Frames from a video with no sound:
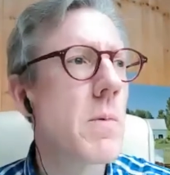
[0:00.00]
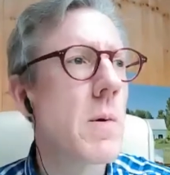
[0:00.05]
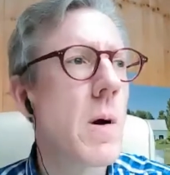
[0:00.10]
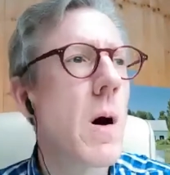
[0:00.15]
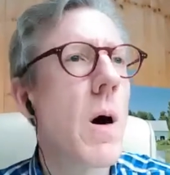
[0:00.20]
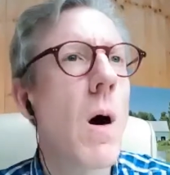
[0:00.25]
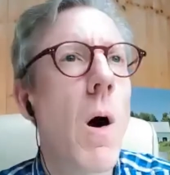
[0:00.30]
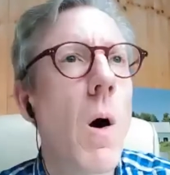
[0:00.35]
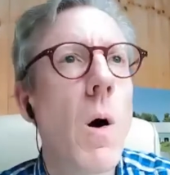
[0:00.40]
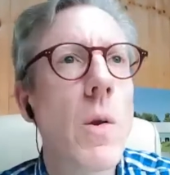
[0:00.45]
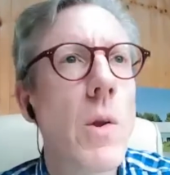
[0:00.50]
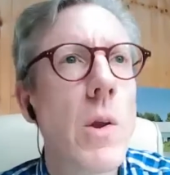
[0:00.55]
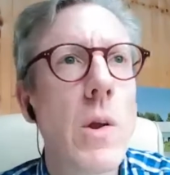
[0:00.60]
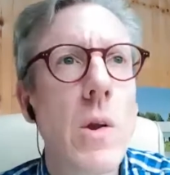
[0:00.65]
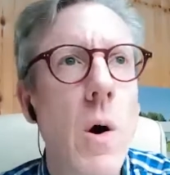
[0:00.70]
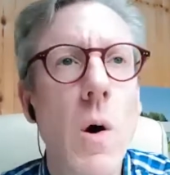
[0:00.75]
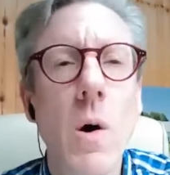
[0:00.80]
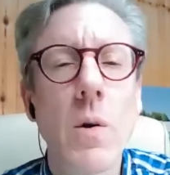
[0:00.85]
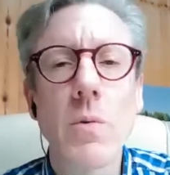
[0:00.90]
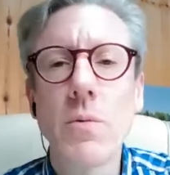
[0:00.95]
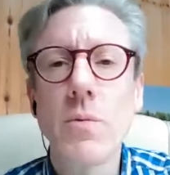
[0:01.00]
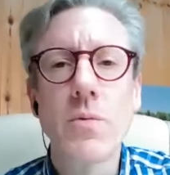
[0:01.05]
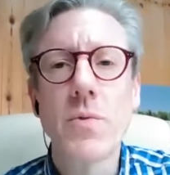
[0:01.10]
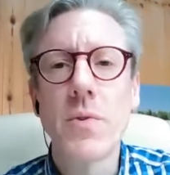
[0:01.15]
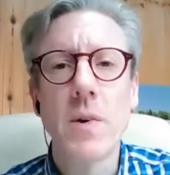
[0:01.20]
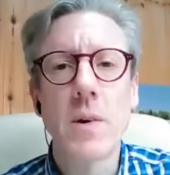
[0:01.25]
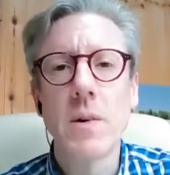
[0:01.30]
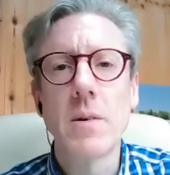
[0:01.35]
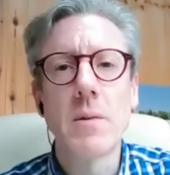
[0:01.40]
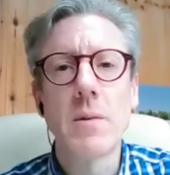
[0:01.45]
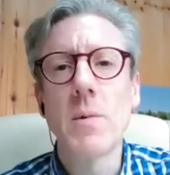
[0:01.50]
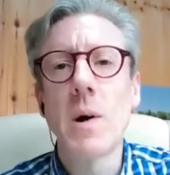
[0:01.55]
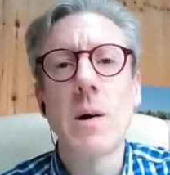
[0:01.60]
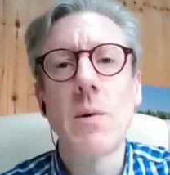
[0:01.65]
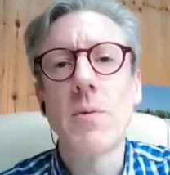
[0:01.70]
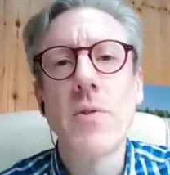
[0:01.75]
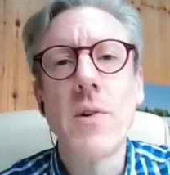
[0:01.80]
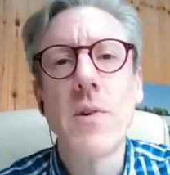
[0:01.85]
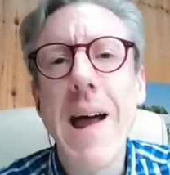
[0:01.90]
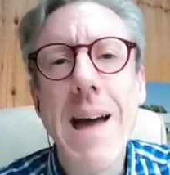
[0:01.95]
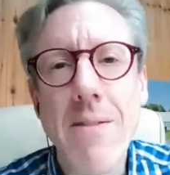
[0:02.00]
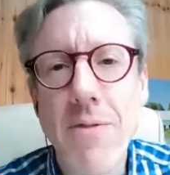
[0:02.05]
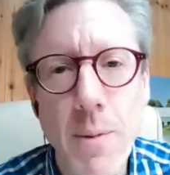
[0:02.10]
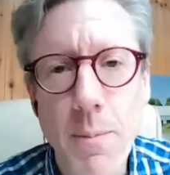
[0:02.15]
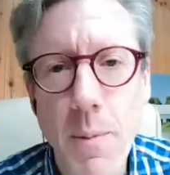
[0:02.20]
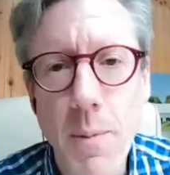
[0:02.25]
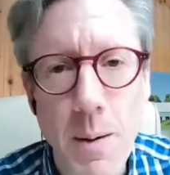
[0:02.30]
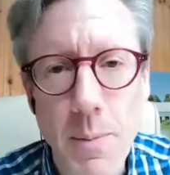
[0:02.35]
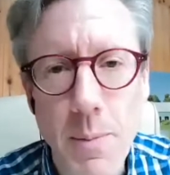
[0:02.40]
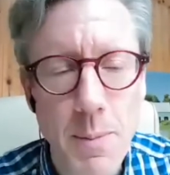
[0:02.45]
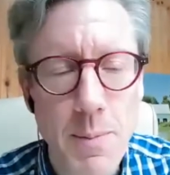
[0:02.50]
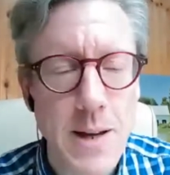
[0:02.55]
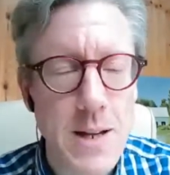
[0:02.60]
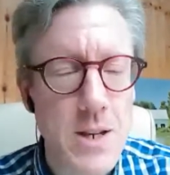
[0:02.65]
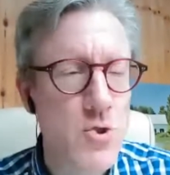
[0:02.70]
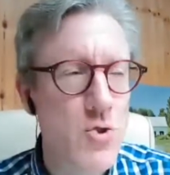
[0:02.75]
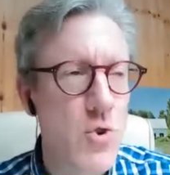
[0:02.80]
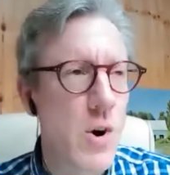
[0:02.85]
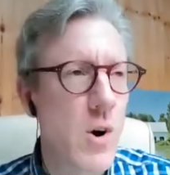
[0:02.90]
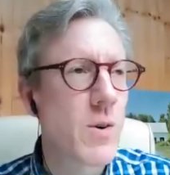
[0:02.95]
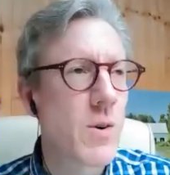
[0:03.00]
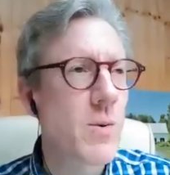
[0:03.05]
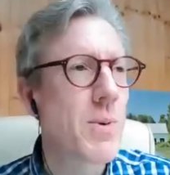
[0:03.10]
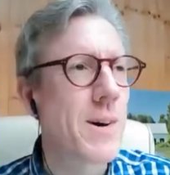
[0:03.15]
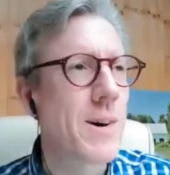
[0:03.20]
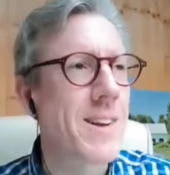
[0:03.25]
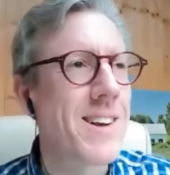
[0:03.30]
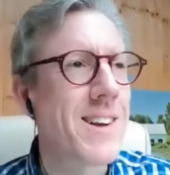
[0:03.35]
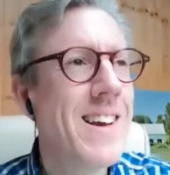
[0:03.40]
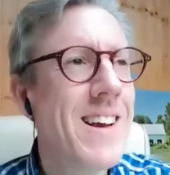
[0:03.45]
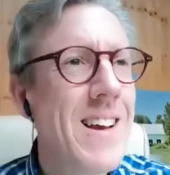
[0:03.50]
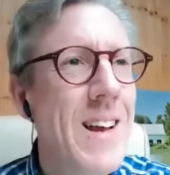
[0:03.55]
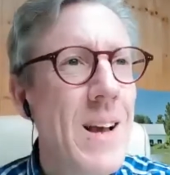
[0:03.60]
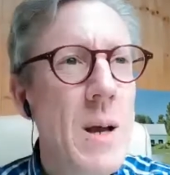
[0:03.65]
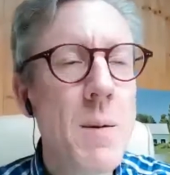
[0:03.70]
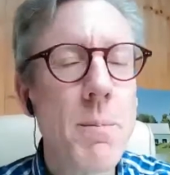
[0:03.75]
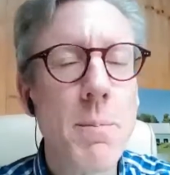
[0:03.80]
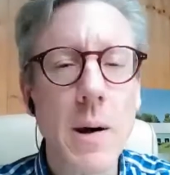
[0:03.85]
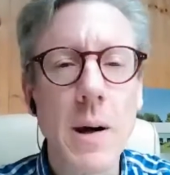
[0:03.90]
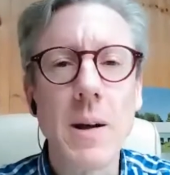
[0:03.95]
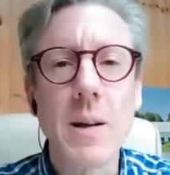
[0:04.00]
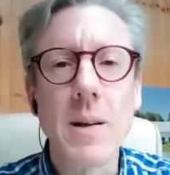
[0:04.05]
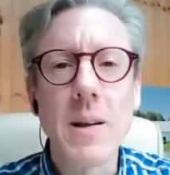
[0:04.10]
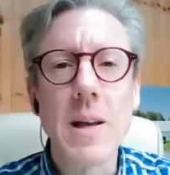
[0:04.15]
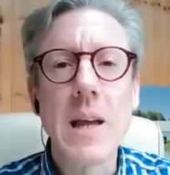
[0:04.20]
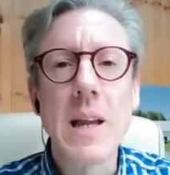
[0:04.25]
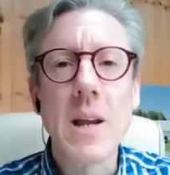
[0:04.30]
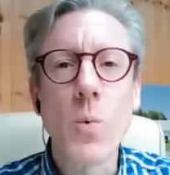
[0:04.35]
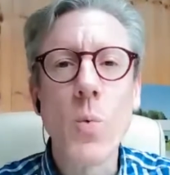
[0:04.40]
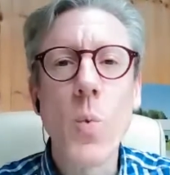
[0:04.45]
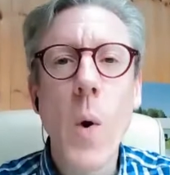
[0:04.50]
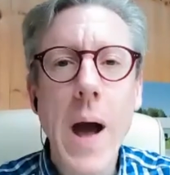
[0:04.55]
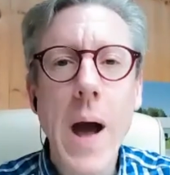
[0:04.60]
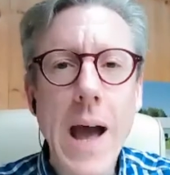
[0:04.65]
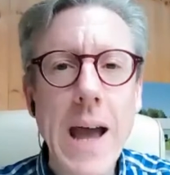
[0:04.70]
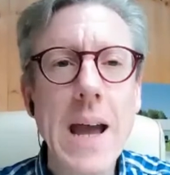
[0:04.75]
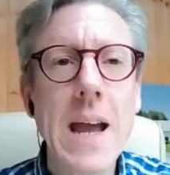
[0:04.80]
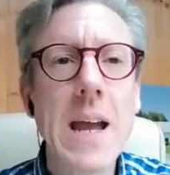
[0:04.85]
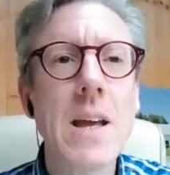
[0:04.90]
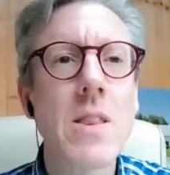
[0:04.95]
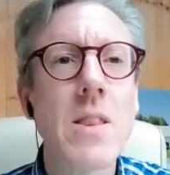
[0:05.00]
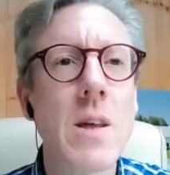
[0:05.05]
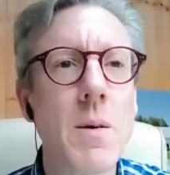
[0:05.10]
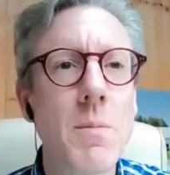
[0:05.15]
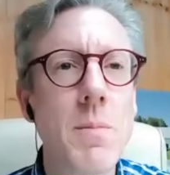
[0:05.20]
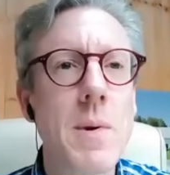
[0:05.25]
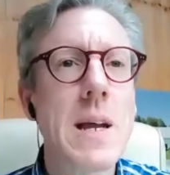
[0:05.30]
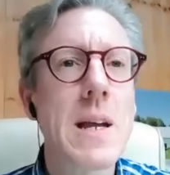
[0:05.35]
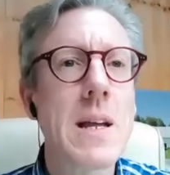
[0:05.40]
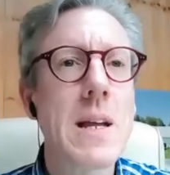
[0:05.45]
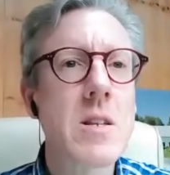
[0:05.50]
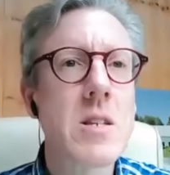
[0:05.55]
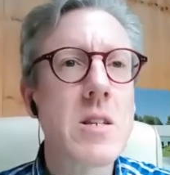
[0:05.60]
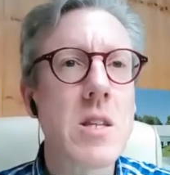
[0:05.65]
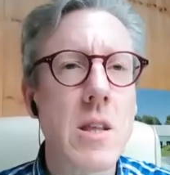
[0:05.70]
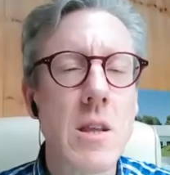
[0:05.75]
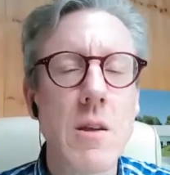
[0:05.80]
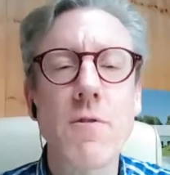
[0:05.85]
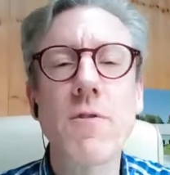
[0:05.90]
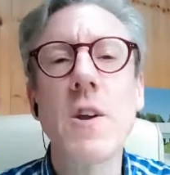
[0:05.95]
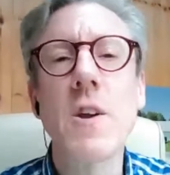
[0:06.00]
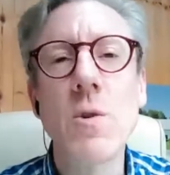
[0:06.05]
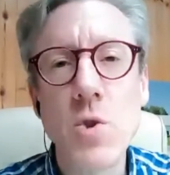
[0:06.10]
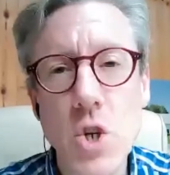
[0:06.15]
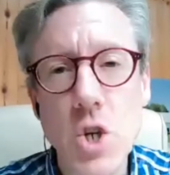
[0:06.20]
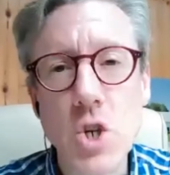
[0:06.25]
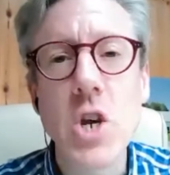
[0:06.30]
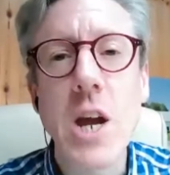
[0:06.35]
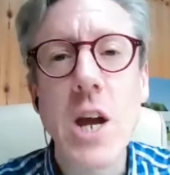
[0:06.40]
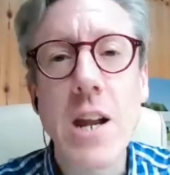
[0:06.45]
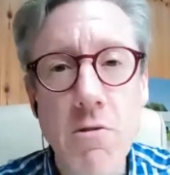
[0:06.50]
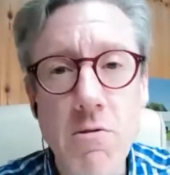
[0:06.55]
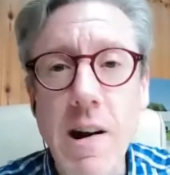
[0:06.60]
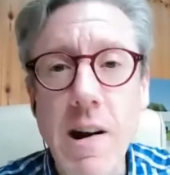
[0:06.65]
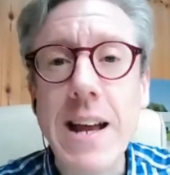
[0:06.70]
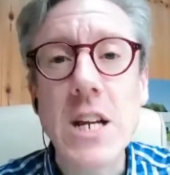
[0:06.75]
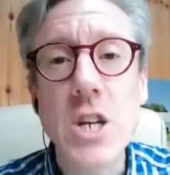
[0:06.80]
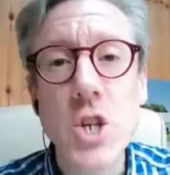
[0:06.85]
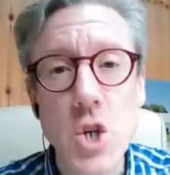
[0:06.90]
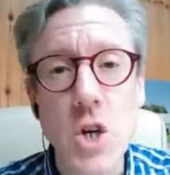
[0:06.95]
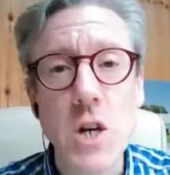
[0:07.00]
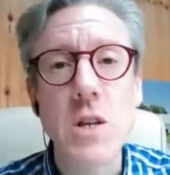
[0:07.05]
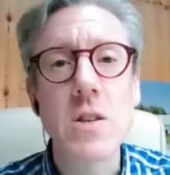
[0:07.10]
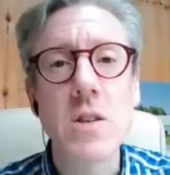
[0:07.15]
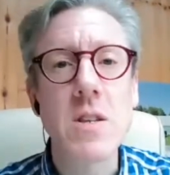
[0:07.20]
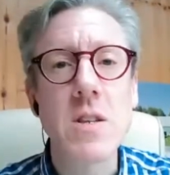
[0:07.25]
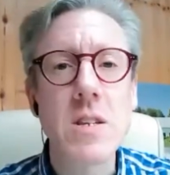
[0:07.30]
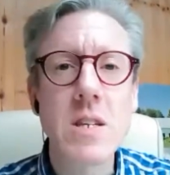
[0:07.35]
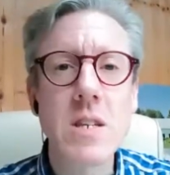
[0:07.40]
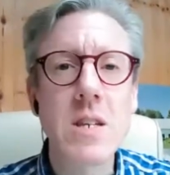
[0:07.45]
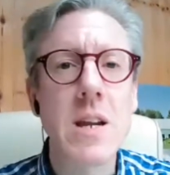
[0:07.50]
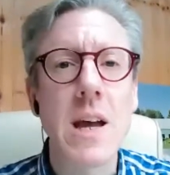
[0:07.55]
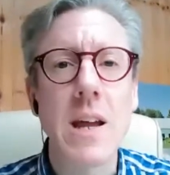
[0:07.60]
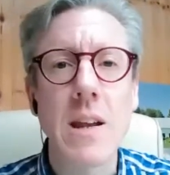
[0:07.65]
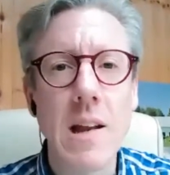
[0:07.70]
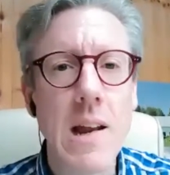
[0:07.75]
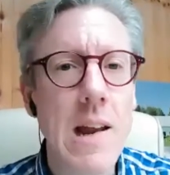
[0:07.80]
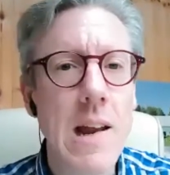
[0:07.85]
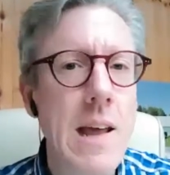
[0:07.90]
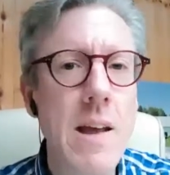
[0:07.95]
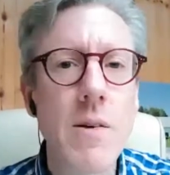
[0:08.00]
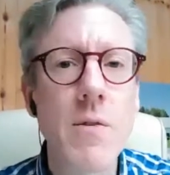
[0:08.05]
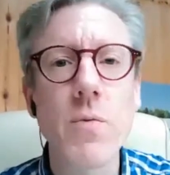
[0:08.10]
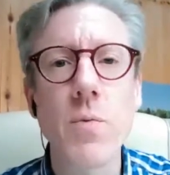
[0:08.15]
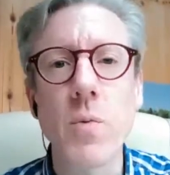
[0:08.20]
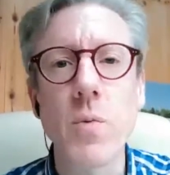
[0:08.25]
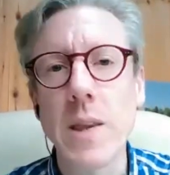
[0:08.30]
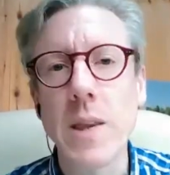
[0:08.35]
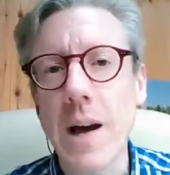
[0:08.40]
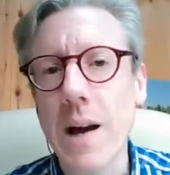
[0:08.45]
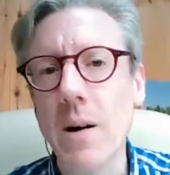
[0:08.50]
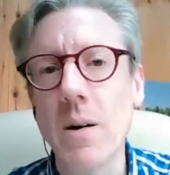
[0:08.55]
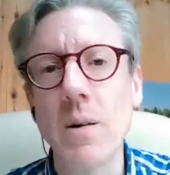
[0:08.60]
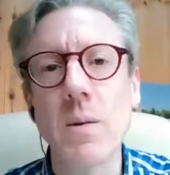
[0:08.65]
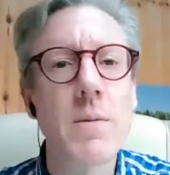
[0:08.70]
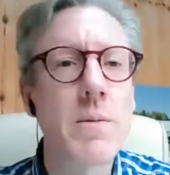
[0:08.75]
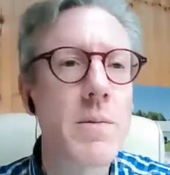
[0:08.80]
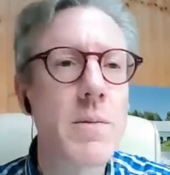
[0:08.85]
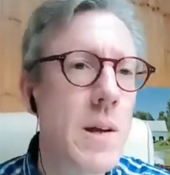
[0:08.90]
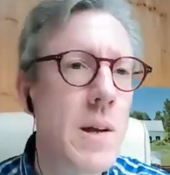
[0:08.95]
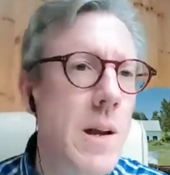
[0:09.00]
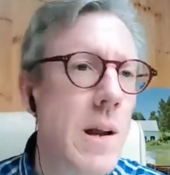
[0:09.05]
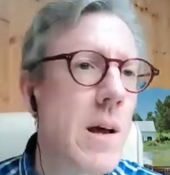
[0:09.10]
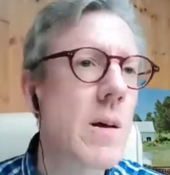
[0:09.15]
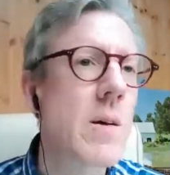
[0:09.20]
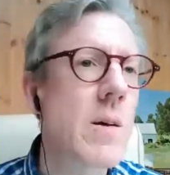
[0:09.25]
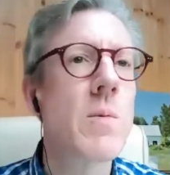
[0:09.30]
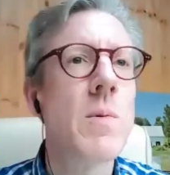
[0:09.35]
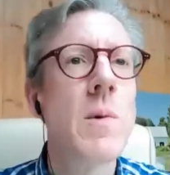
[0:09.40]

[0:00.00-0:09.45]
on and on for, well, forever might be a bit strong, but in a way that means that the future generations can live without, you know,